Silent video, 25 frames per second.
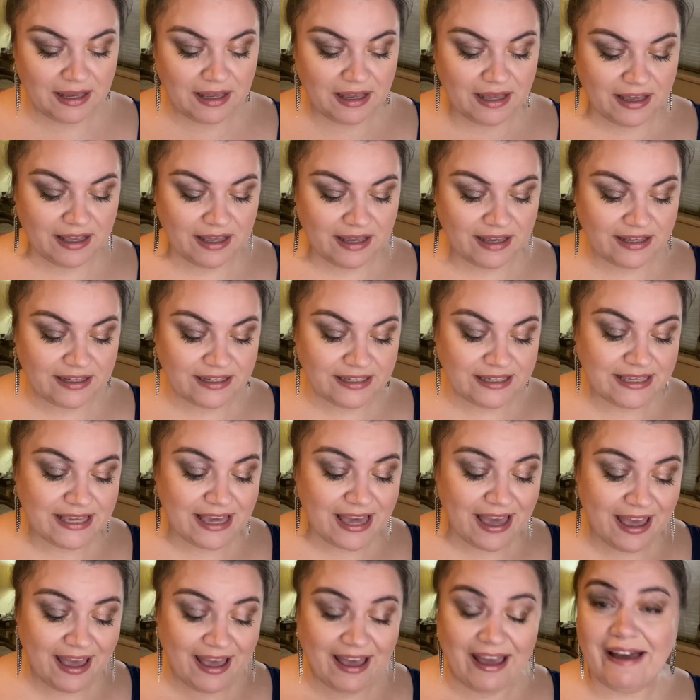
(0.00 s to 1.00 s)

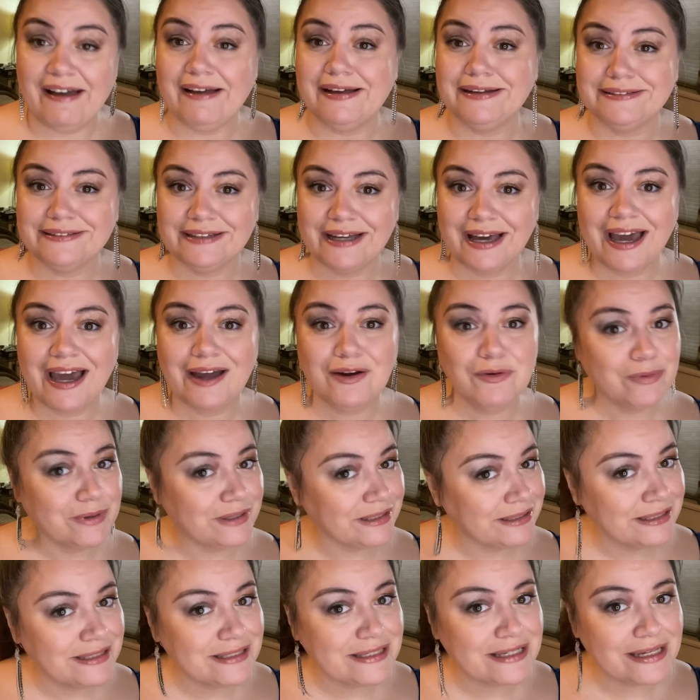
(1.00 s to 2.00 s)
yeah, I
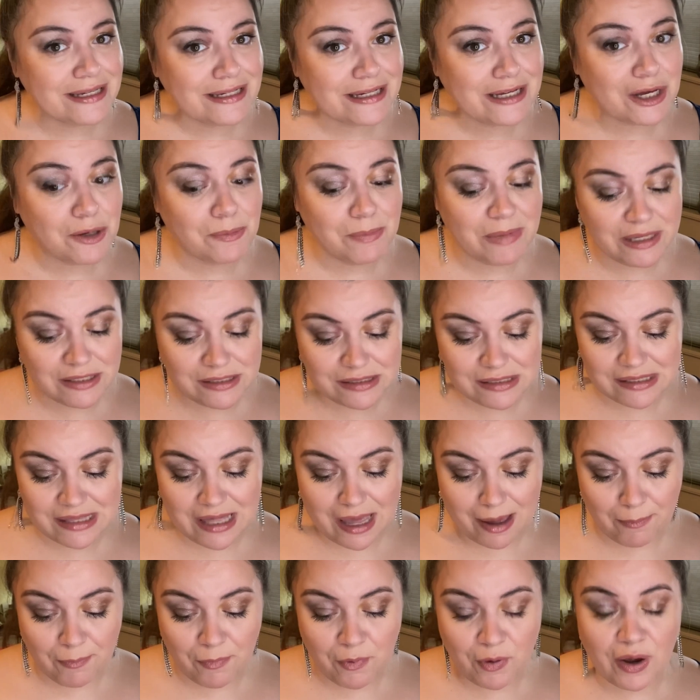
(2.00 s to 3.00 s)
really did commit to
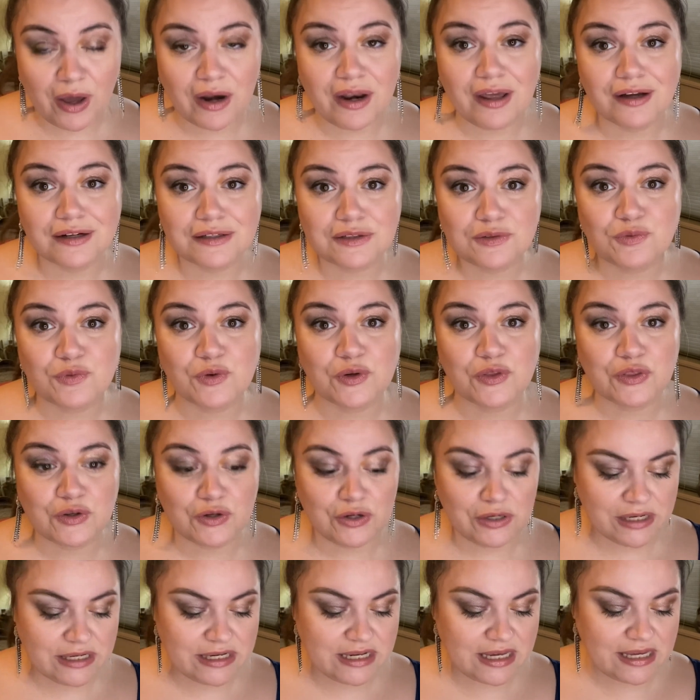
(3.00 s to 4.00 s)
that product for
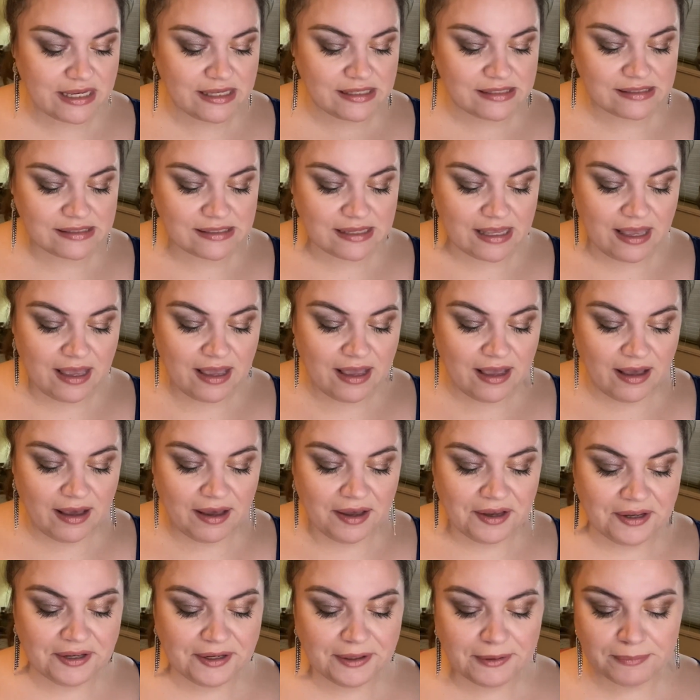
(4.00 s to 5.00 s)
30 days.
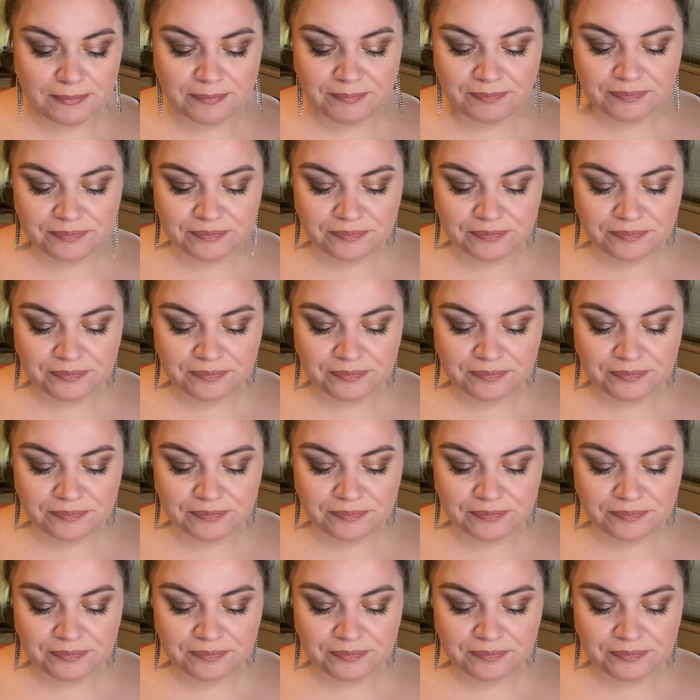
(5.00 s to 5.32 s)
And